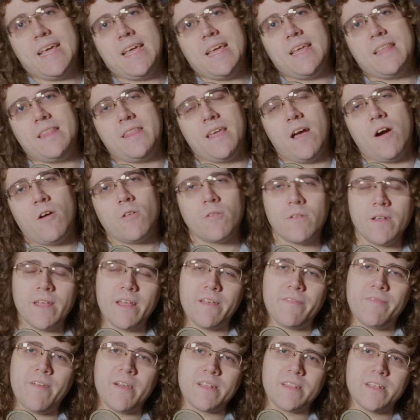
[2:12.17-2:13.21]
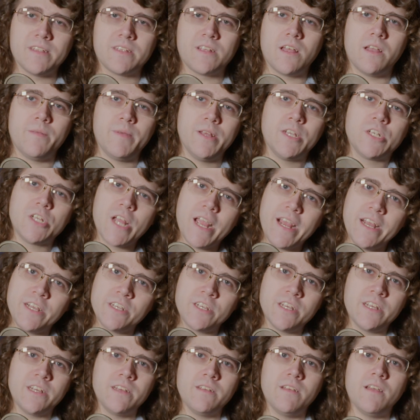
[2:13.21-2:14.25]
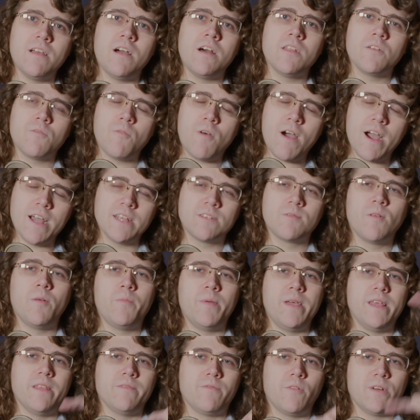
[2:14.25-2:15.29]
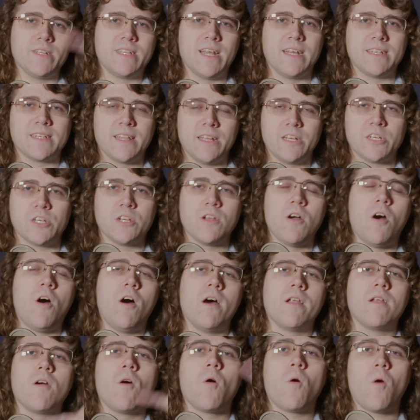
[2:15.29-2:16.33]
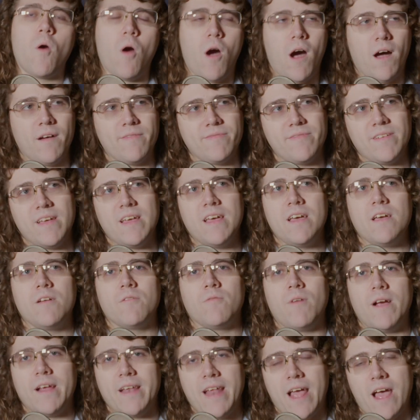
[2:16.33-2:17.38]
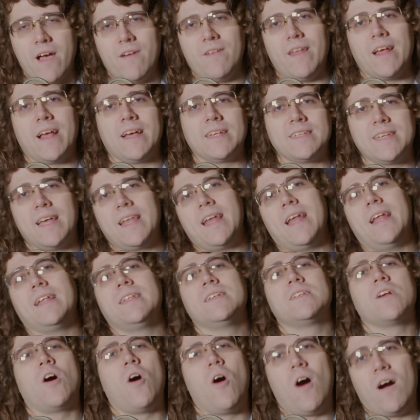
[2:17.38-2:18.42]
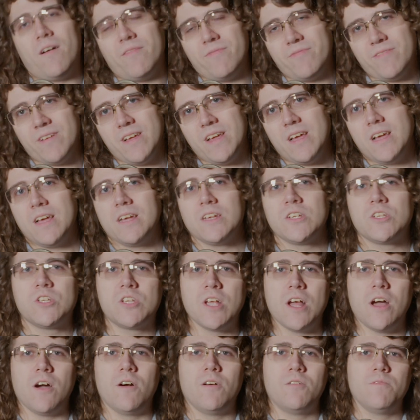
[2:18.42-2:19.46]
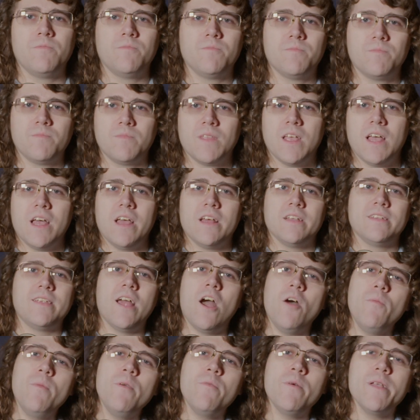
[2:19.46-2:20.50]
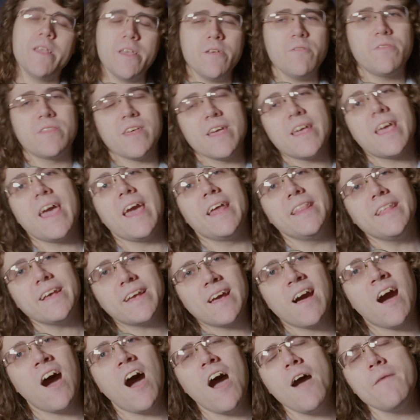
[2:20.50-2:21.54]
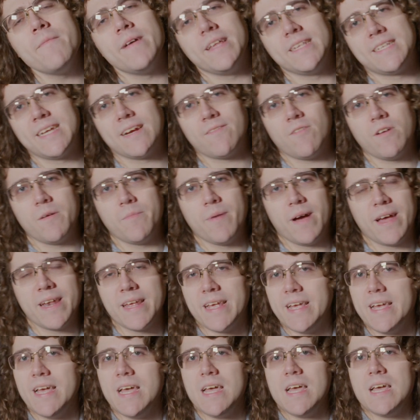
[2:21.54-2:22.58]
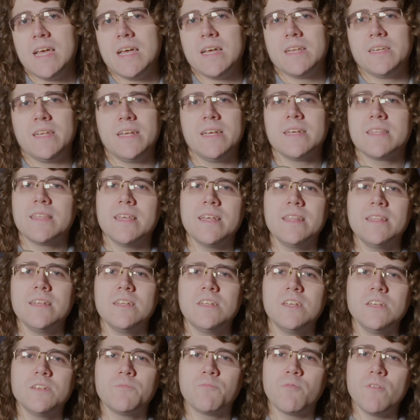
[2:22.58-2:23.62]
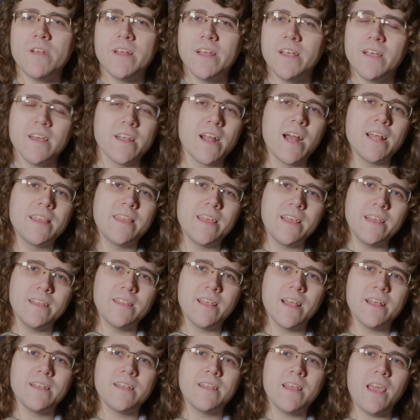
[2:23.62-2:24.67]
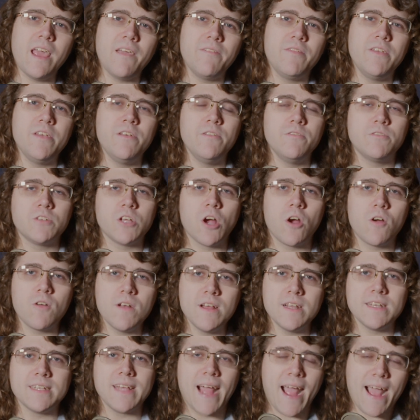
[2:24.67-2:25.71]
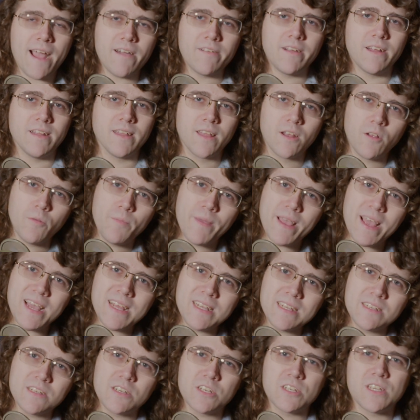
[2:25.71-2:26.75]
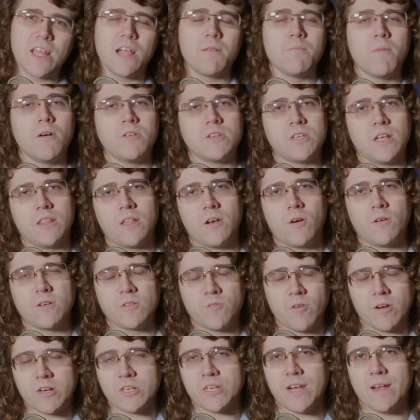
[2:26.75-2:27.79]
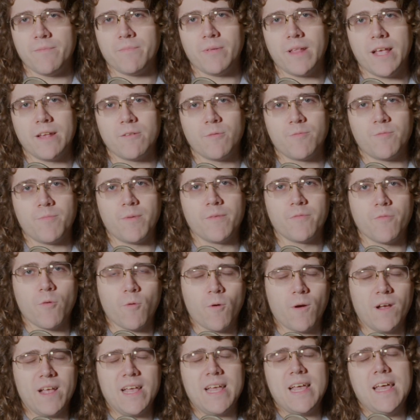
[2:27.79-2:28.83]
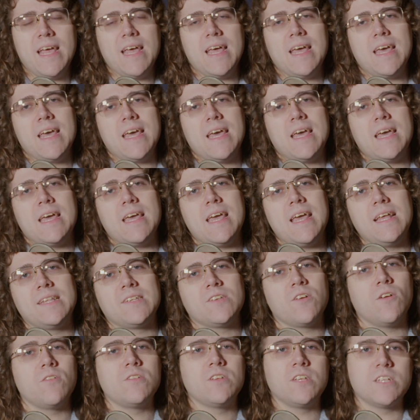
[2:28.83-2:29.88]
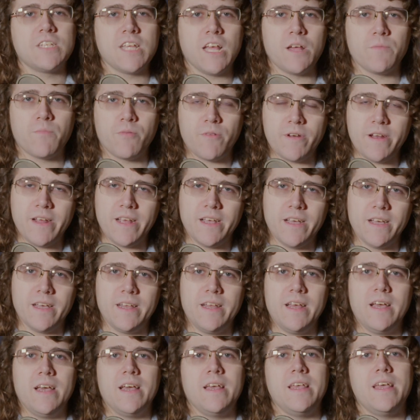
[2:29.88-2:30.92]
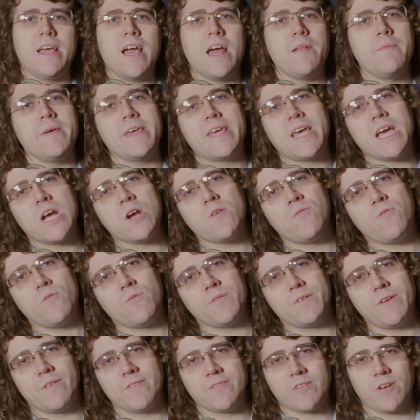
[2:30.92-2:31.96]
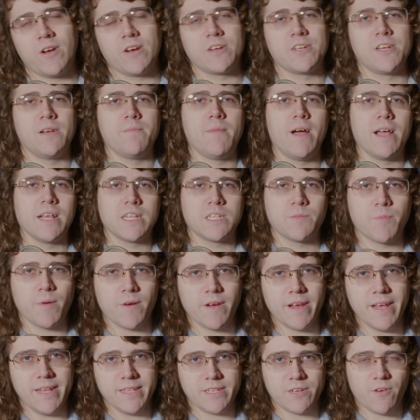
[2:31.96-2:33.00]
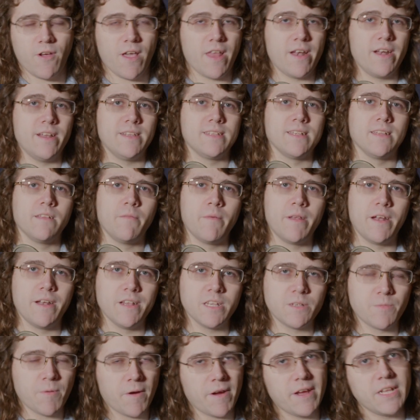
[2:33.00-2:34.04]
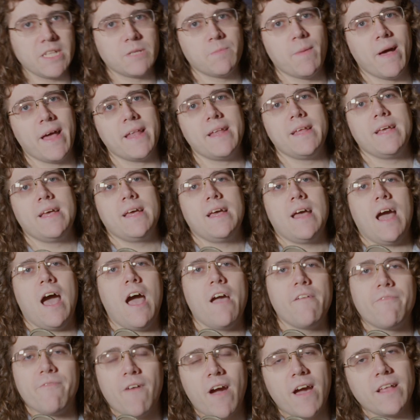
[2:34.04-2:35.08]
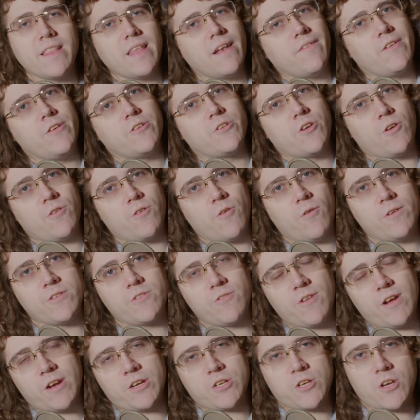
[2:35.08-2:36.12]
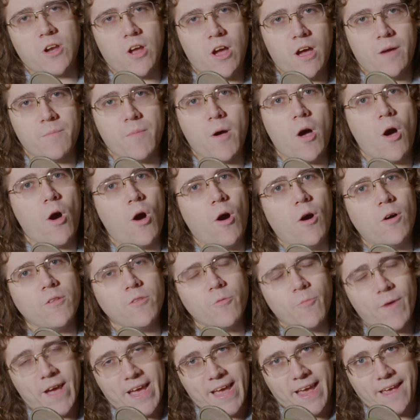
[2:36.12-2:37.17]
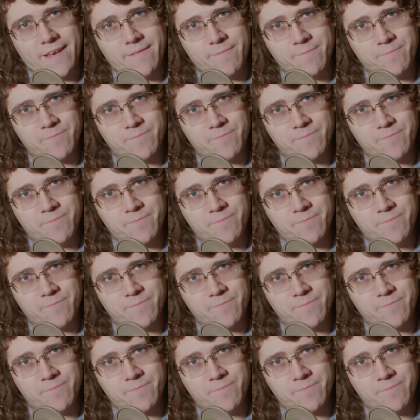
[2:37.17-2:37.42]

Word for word: The only effect that's going to be changing otherwise will be the voice isolation on or off. Right now, like I said, it is off. So, Tell me what you think in the comments, everybody. Do you think this is pretty good? I think that if you turn it down a little bit, just like most of the noise reduction I played with before, it starts to sound pretty good. You got to be careful with noise reduction in my experience. Granted, it's a limited experience, but I find that if you turn noise reduction up all the way,